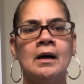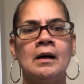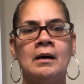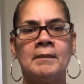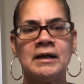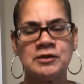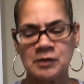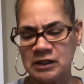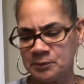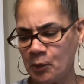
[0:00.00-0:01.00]
Um, I,
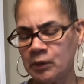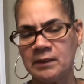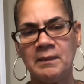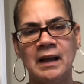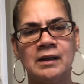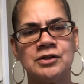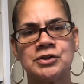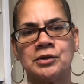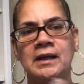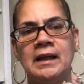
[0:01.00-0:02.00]
I spoke with the
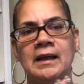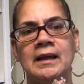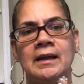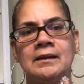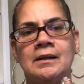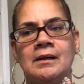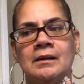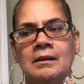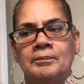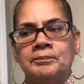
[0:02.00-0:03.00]
manager and
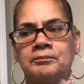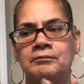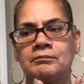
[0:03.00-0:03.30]
um,